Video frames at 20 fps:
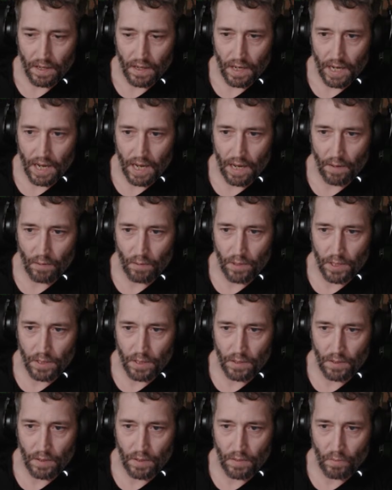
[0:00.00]
And will you...
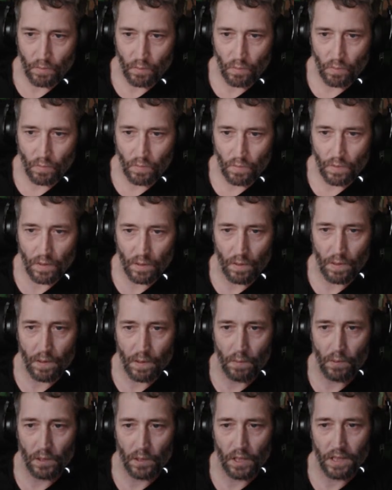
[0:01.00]
You know what?
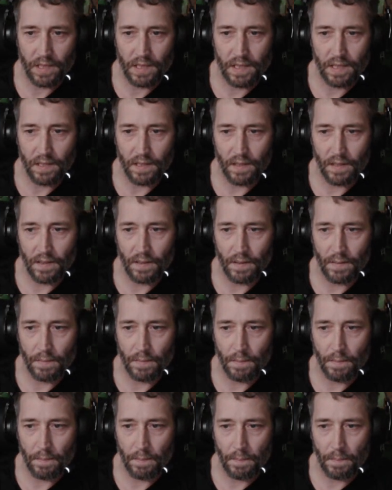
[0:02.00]
We'll look
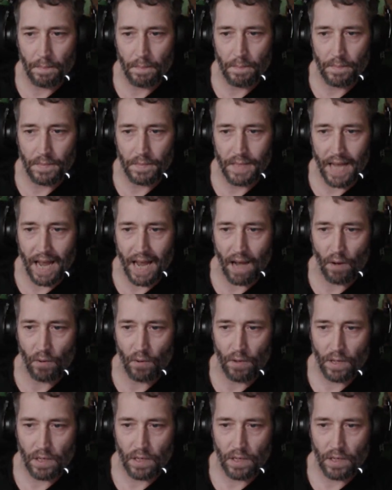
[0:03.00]
down